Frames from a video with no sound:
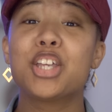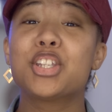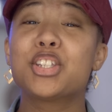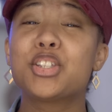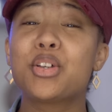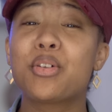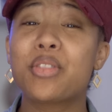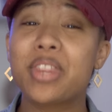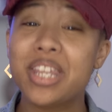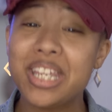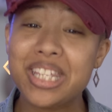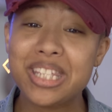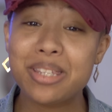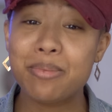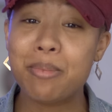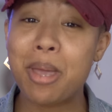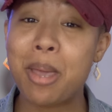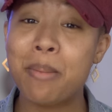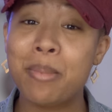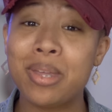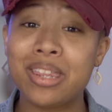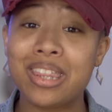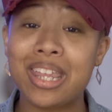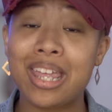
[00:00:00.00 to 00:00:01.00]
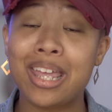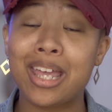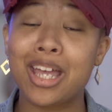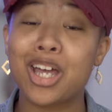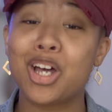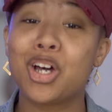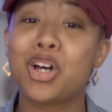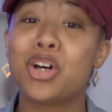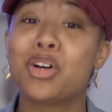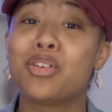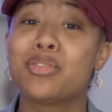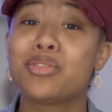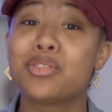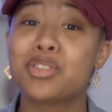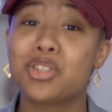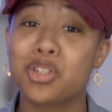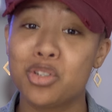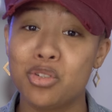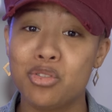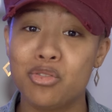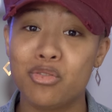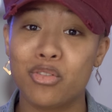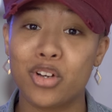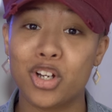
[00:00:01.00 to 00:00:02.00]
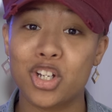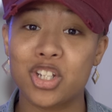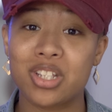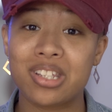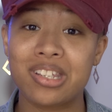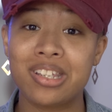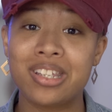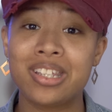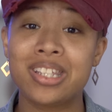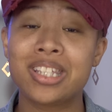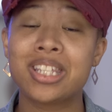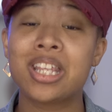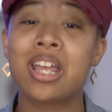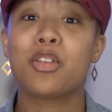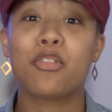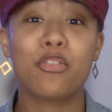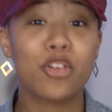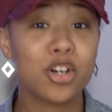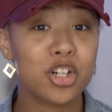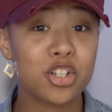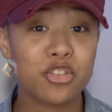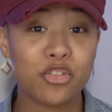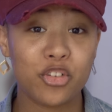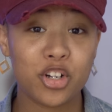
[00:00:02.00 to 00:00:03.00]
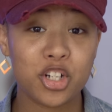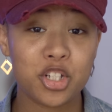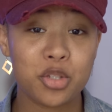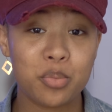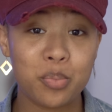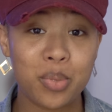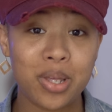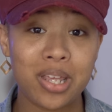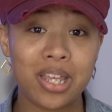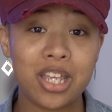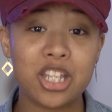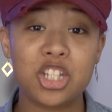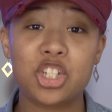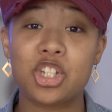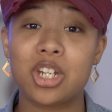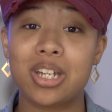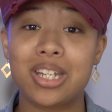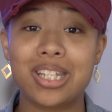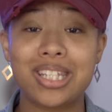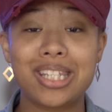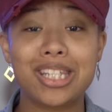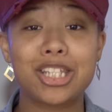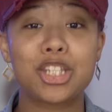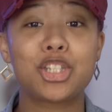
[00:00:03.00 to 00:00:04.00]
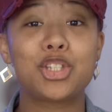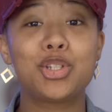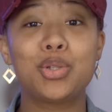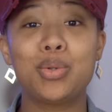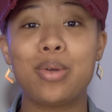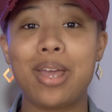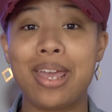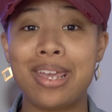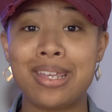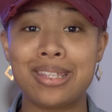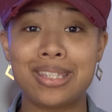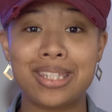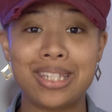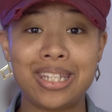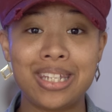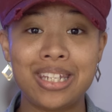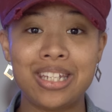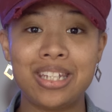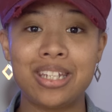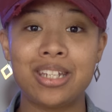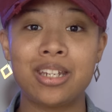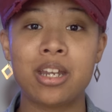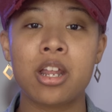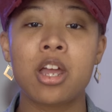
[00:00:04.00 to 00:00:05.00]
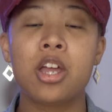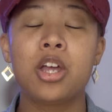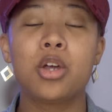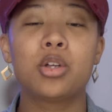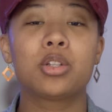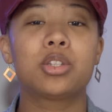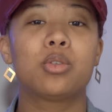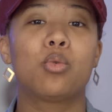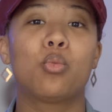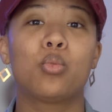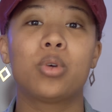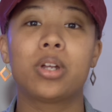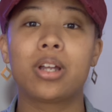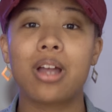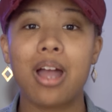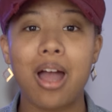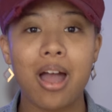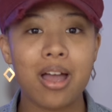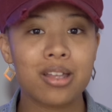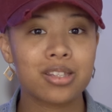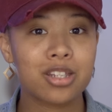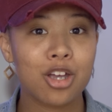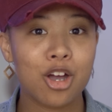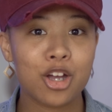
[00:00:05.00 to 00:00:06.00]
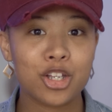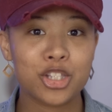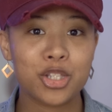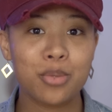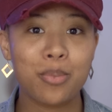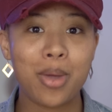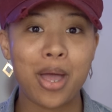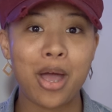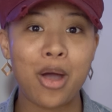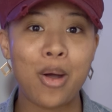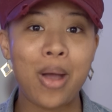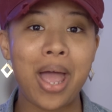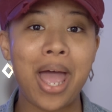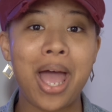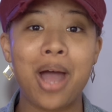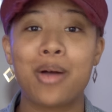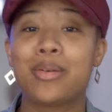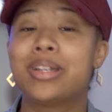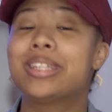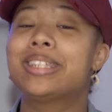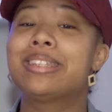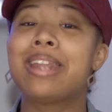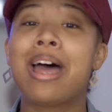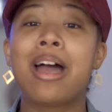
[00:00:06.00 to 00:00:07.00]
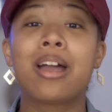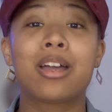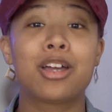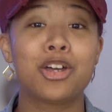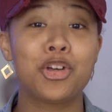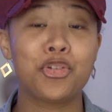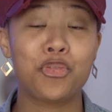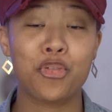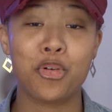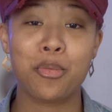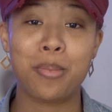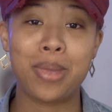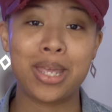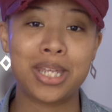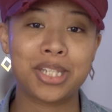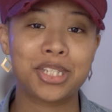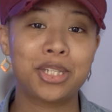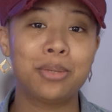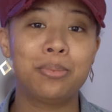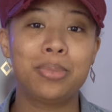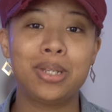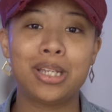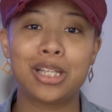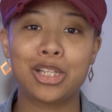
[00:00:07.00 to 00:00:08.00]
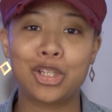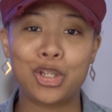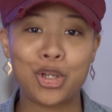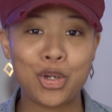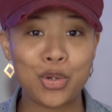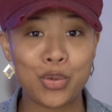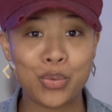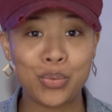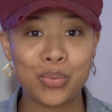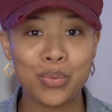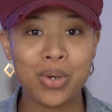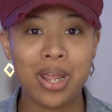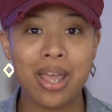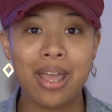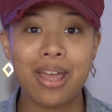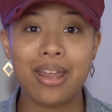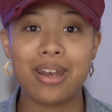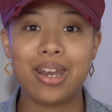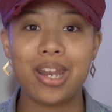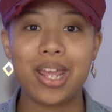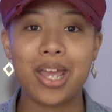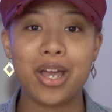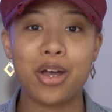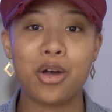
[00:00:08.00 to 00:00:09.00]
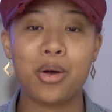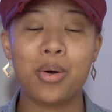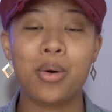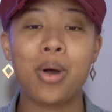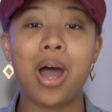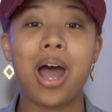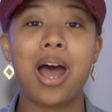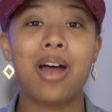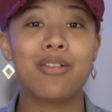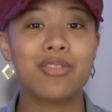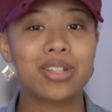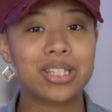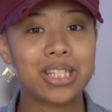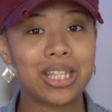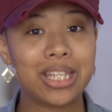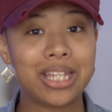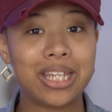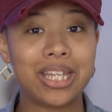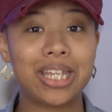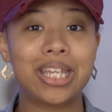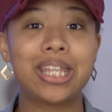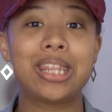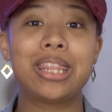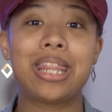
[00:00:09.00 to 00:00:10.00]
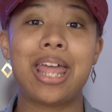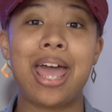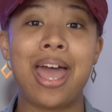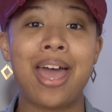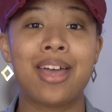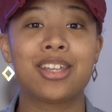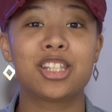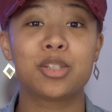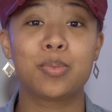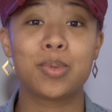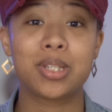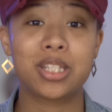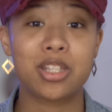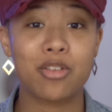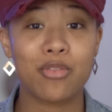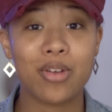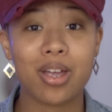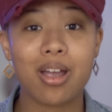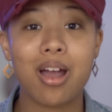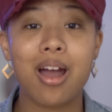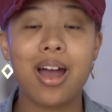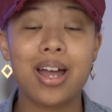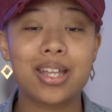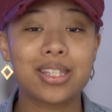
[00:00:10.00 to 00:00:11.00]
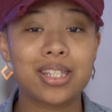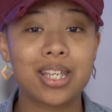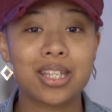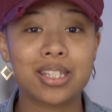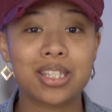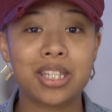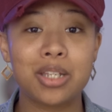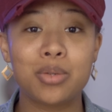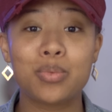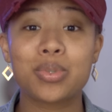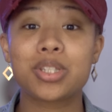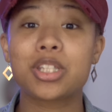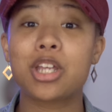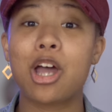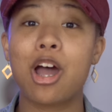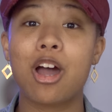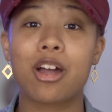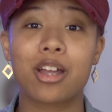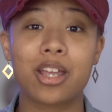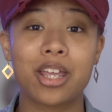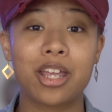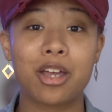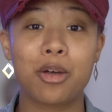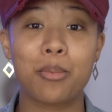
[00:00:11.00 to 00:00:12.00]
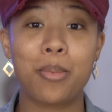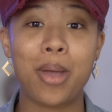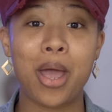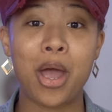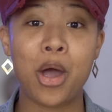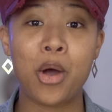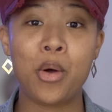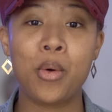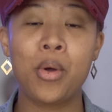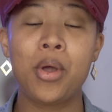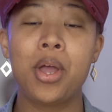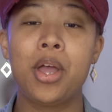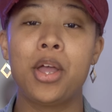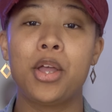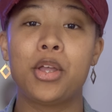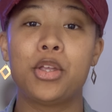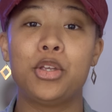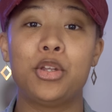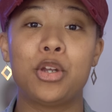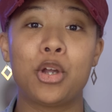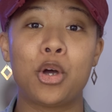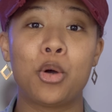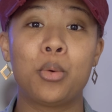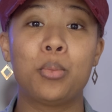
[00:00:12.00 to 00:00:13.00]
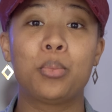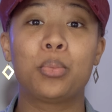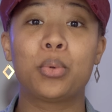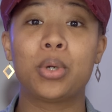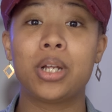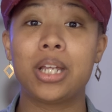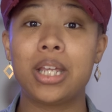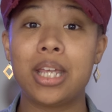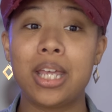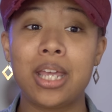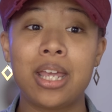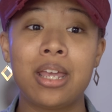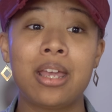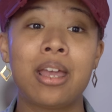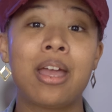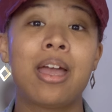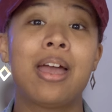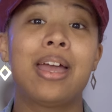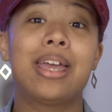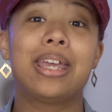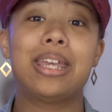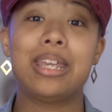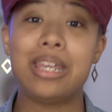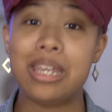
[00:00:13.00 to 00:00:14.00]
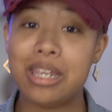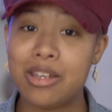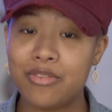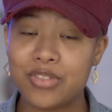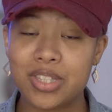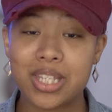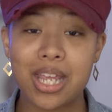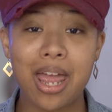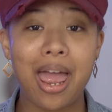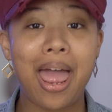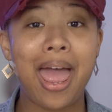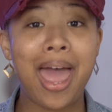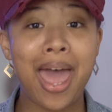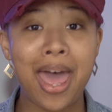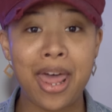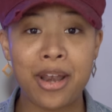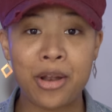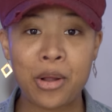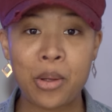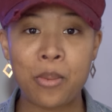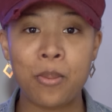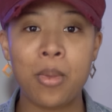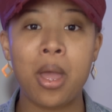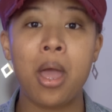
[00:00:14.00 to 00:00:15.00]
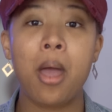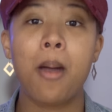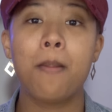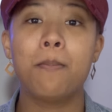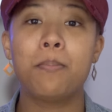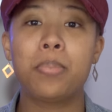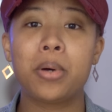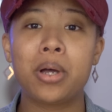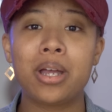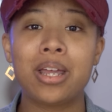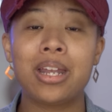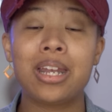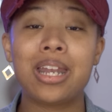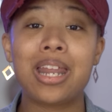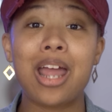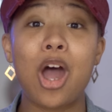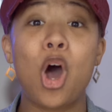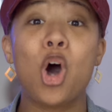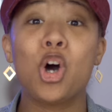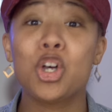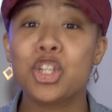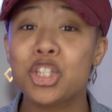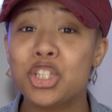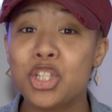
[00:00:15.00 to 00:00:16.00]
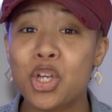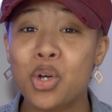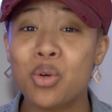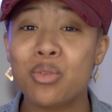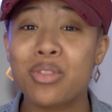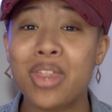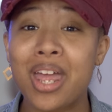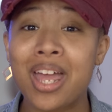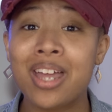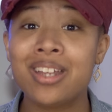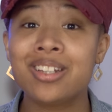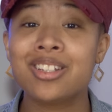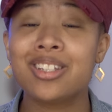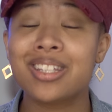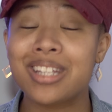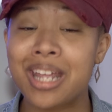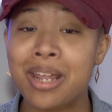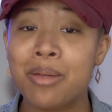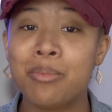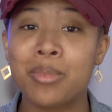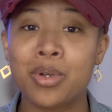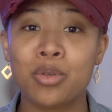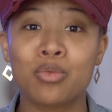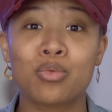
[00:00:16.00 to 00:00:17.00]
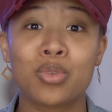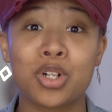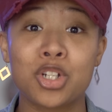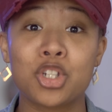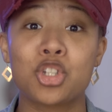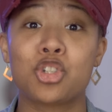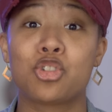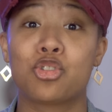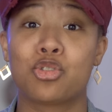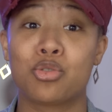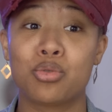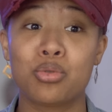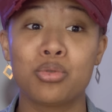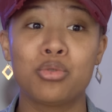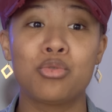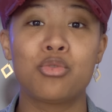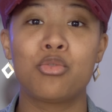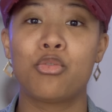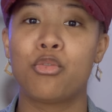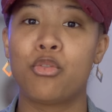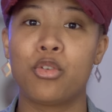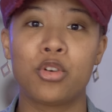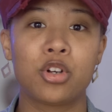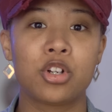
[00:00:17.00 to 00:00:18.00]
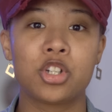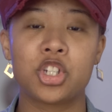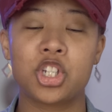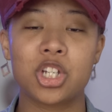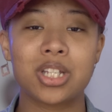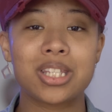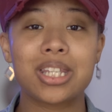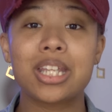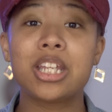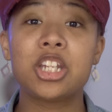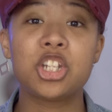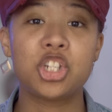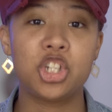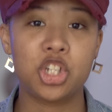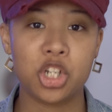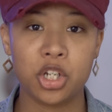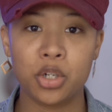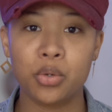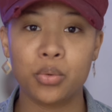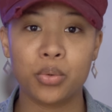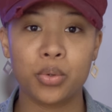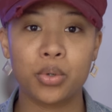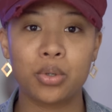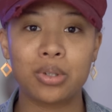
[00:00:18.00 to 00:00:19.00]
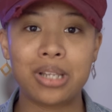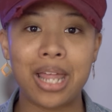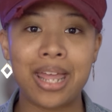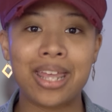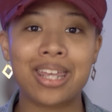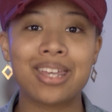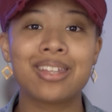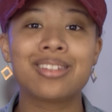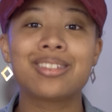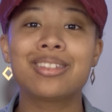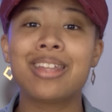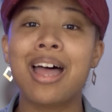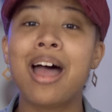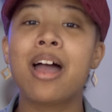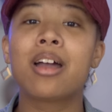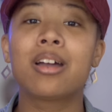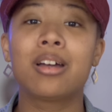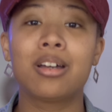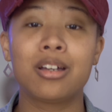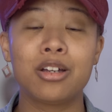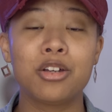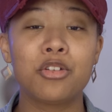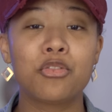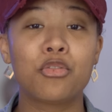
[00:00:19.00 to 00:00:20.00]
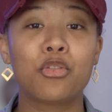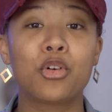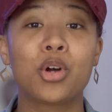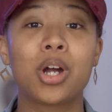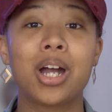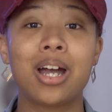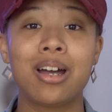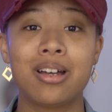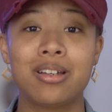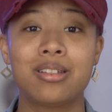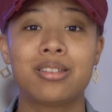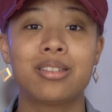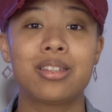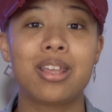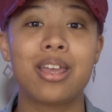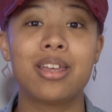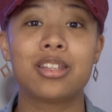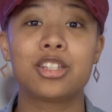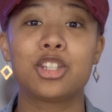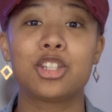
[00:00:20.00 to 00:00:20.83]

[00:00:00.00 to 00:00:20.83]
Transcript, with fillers: So this made me think of two verses. The first verse being Genesis two eighteen, when God talks about how it's not good for man to be alone. Now, obviously in that specific context, he was talking about, you know, bringing Eve to Adam, but also that statement runs true for just in general. Like, it's not good for us